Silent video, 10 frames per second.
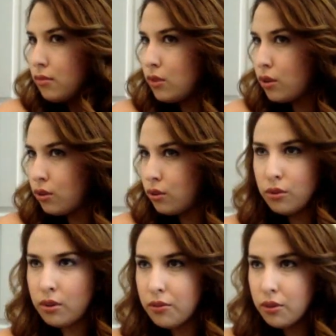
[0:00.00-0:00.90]
You can
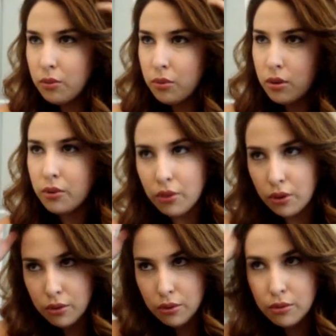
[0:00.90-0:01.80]
do whatever you want with
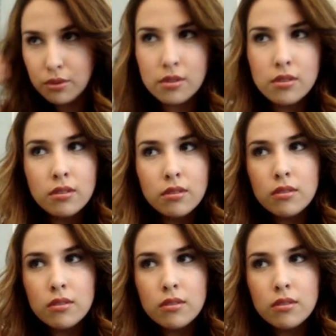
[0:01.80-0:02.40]
those.